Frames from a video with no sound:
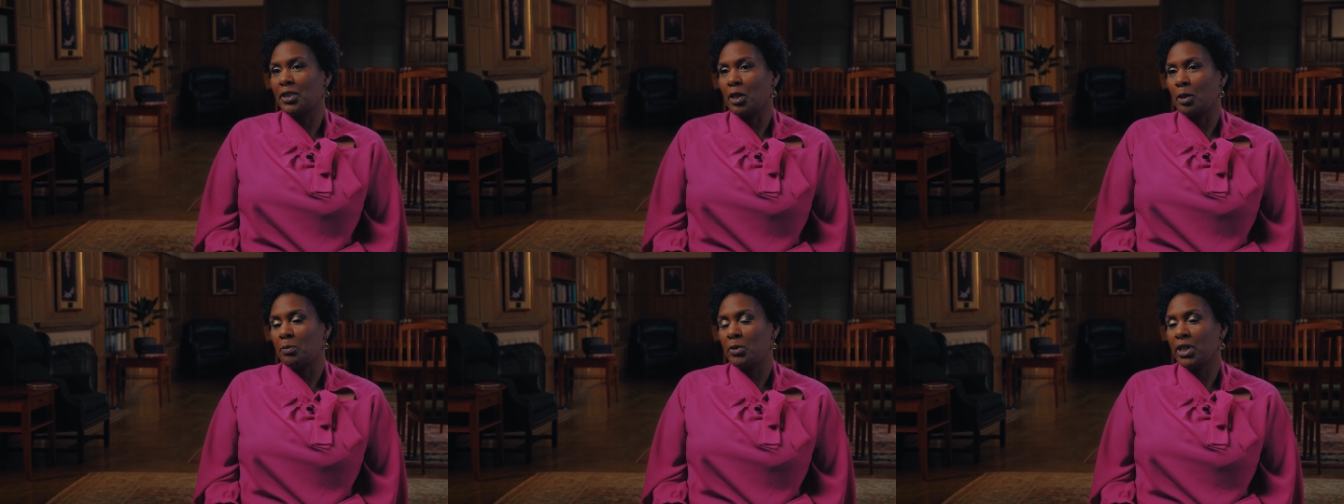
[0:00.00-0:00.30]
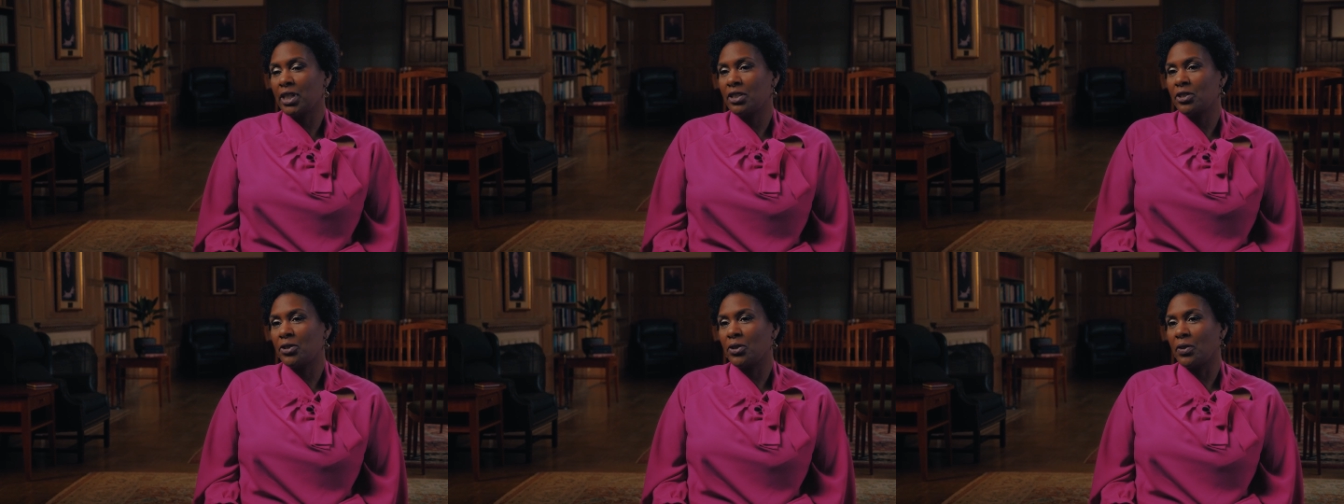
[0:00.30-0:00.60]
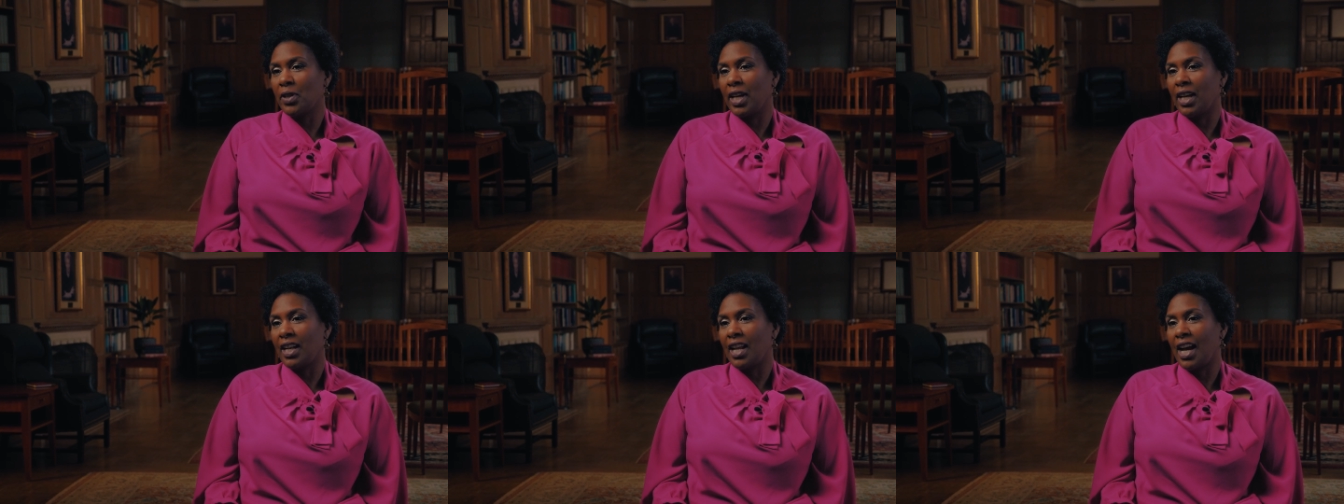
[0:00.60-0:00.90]
subject
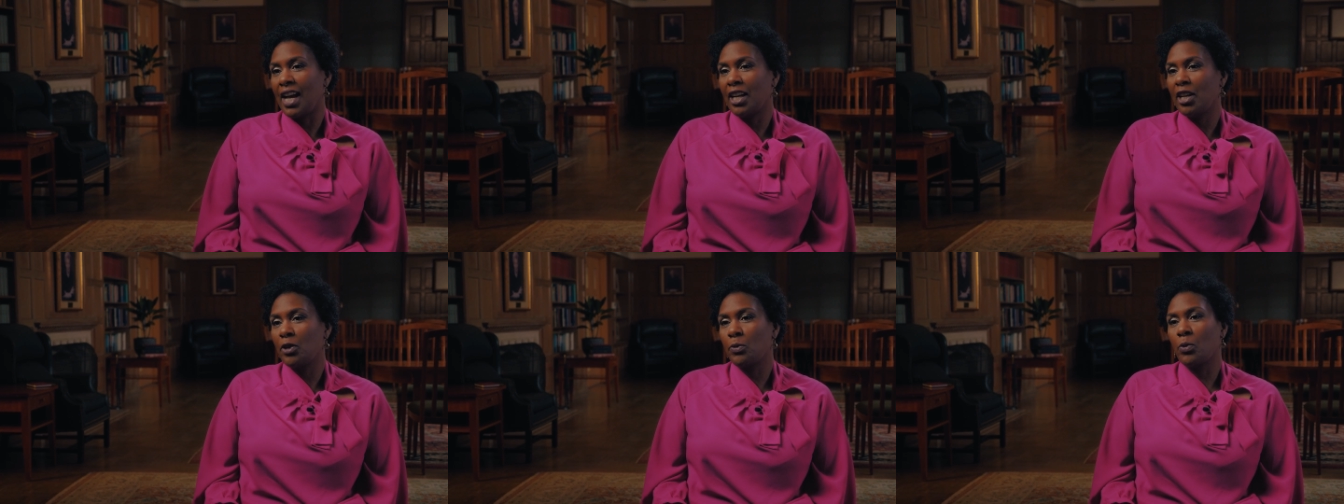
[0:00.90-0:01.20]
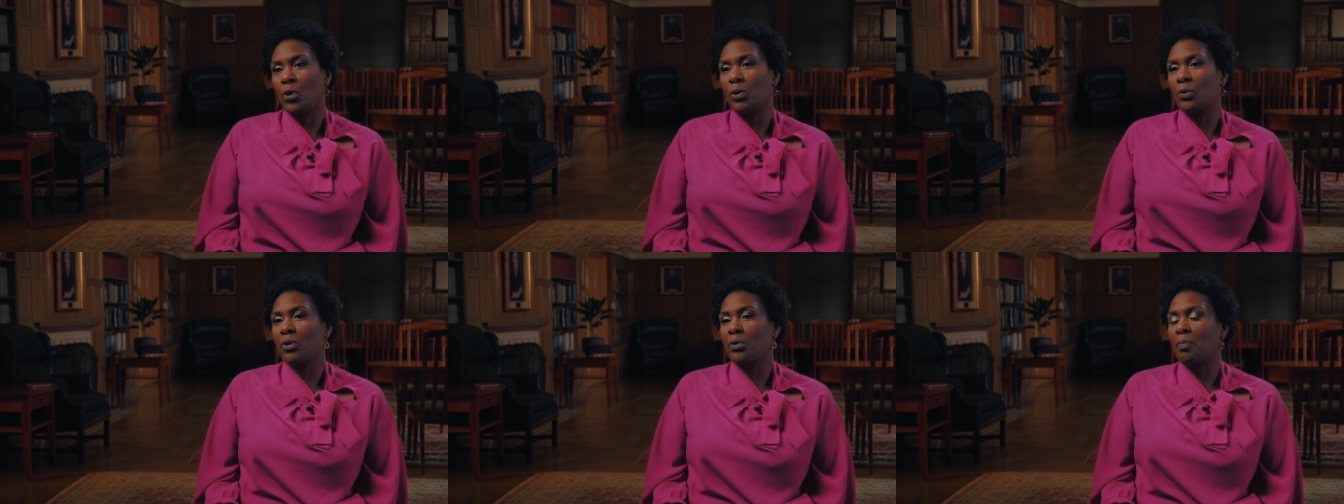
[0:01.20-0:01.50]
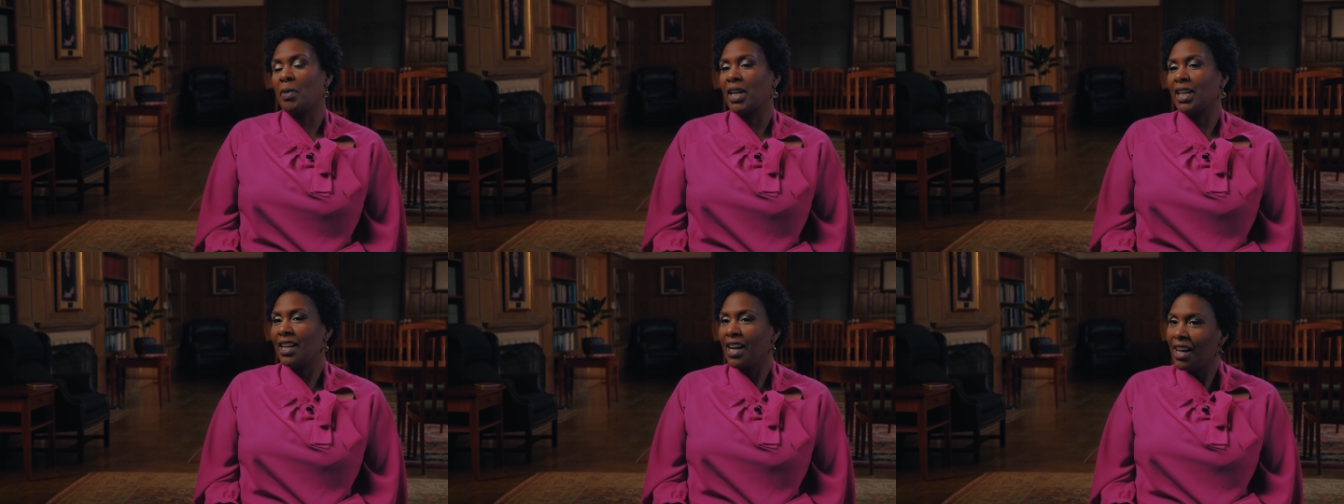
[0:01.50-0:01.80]
so that I could work
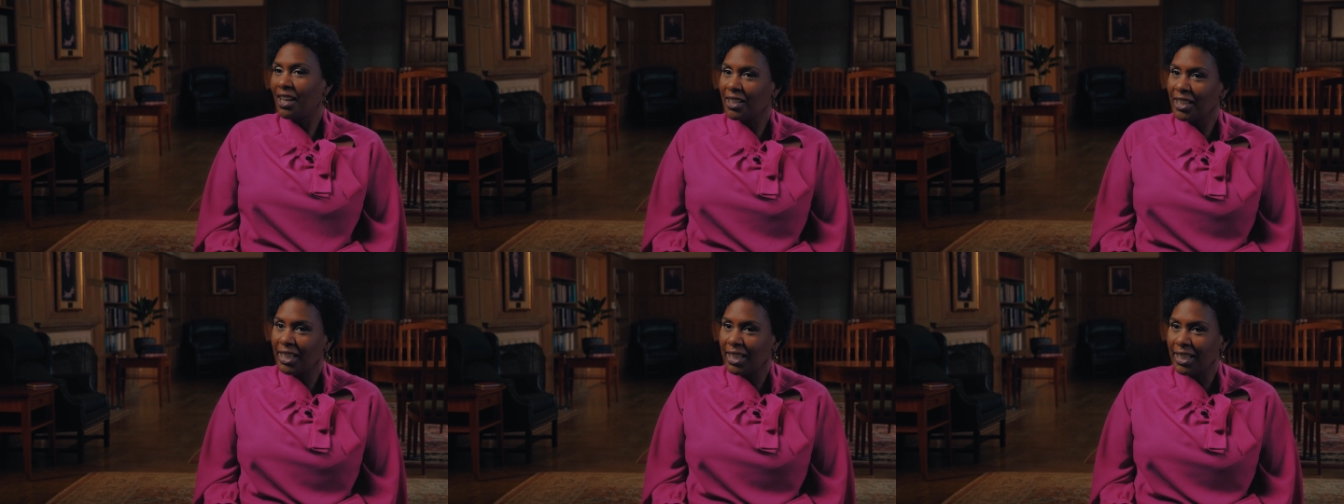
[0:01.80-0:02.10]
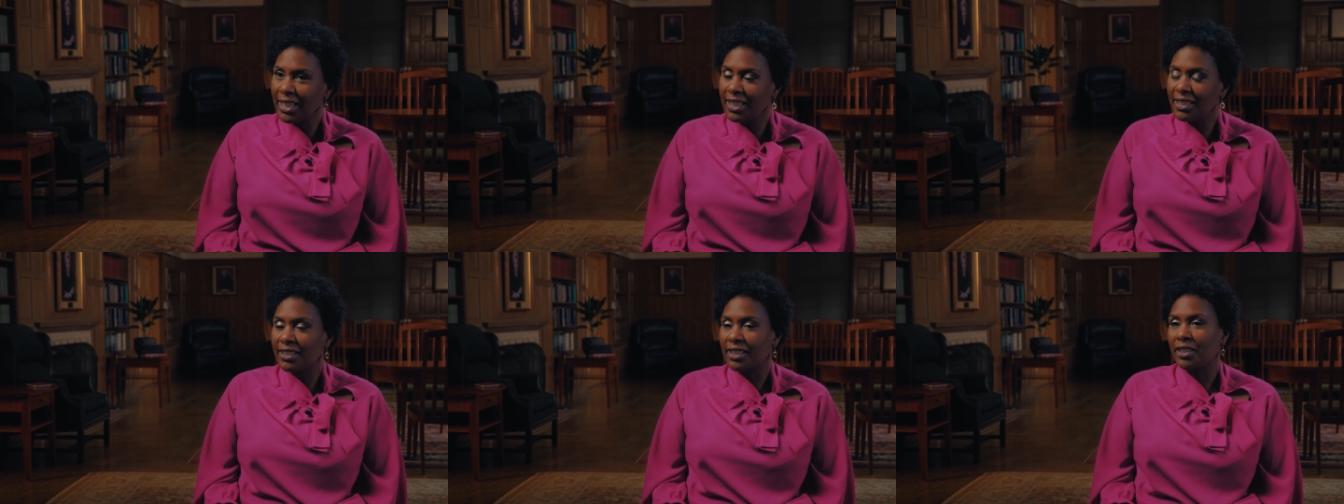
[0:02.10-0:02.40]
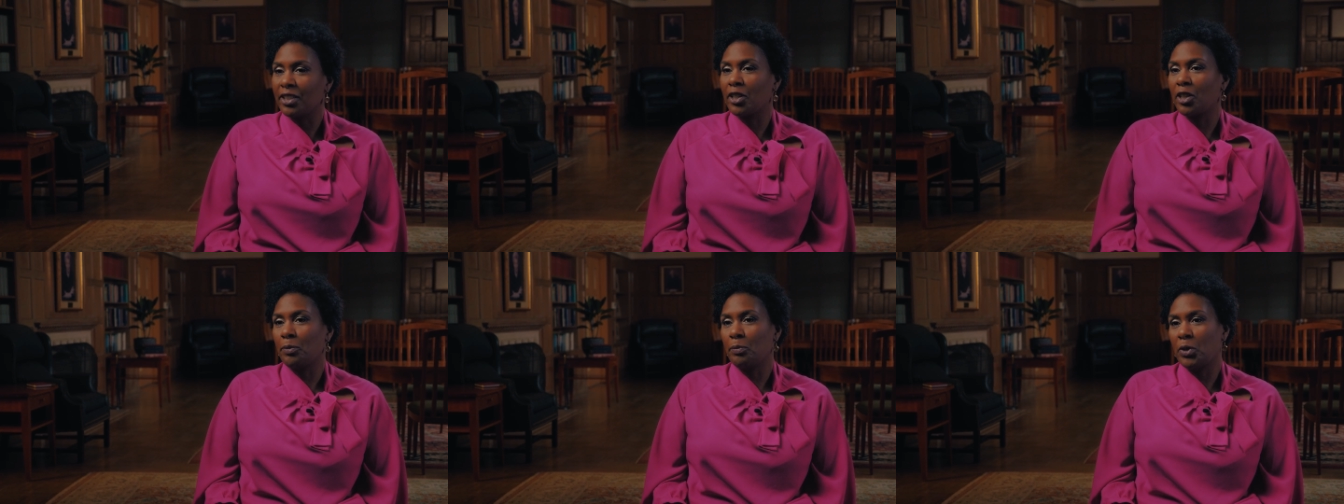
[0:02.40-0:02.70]
with my colleagues
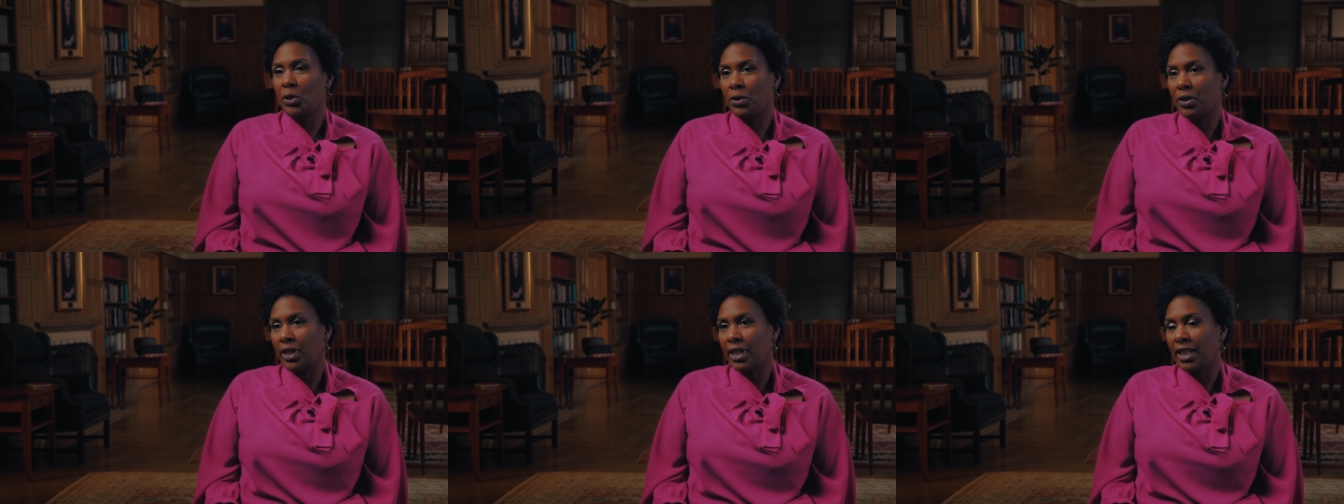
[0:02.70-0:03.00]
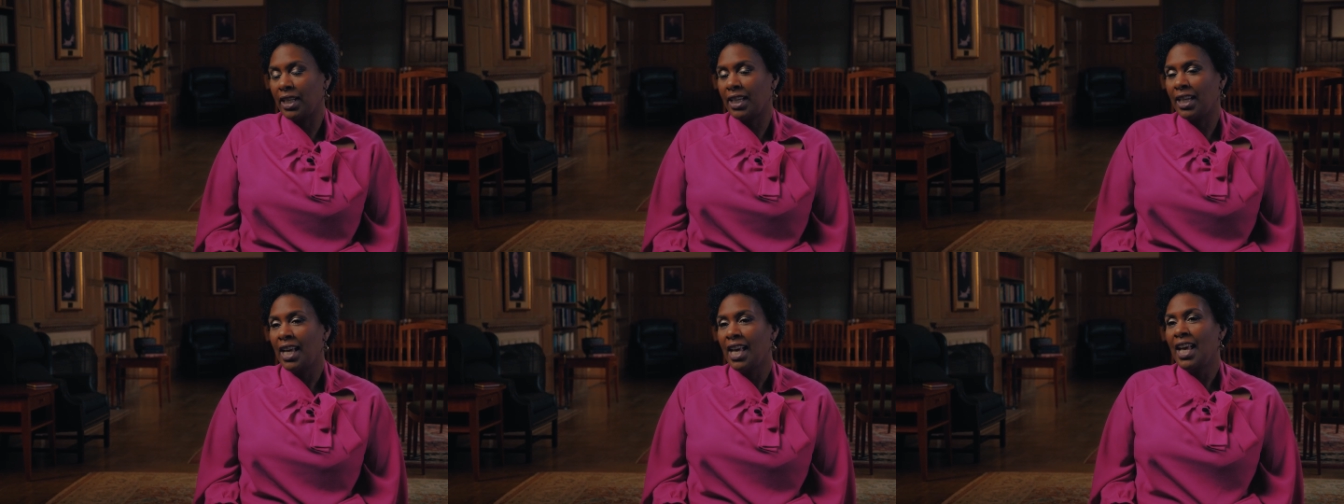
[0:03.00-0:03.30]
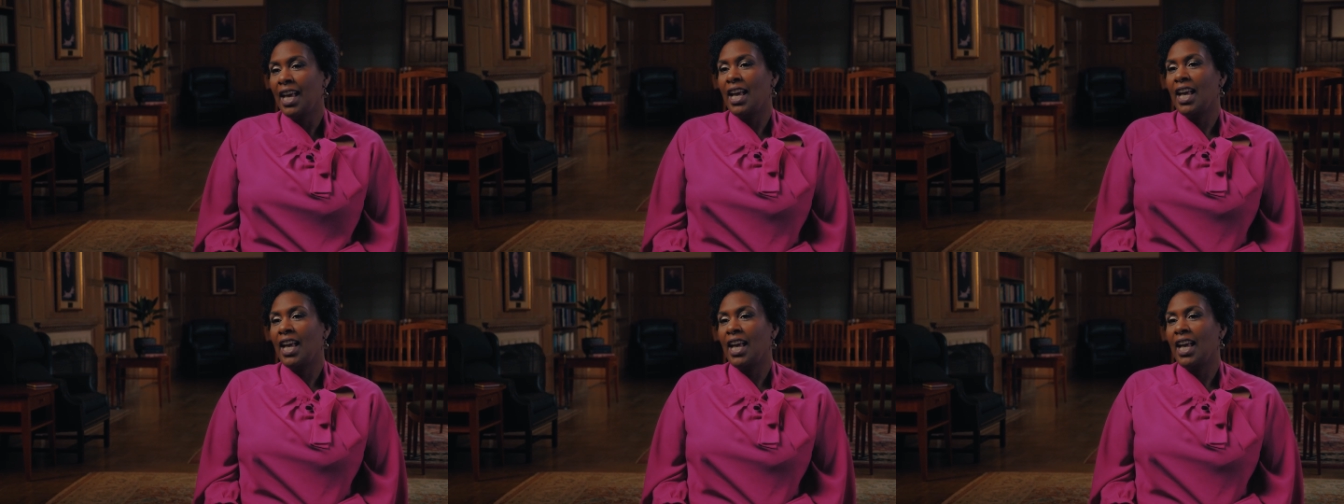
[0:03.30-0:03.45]
and the community